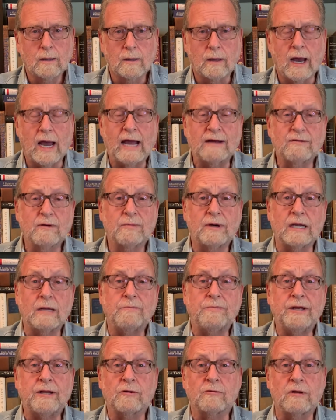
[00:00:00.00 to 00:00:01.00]
Hi everybody,
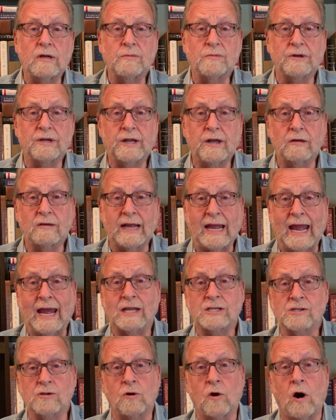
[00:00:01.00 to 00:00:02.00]
Peter Greenberg here to
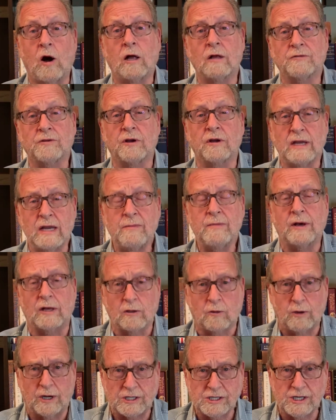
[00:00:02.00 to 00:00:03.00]
answer all of your email
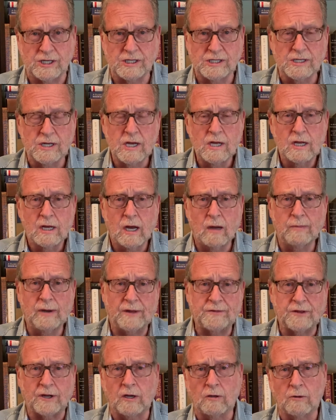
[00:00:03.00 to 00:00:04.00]
questions
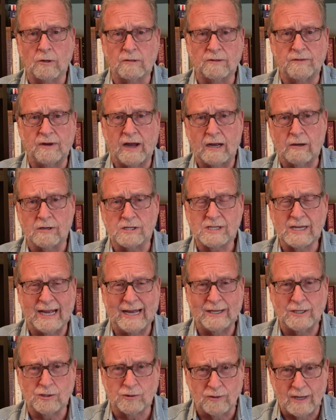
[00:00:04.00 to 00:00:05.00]
about the coronavirus
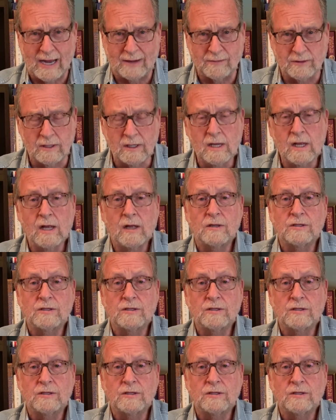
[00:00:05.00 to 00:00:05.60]
and travel.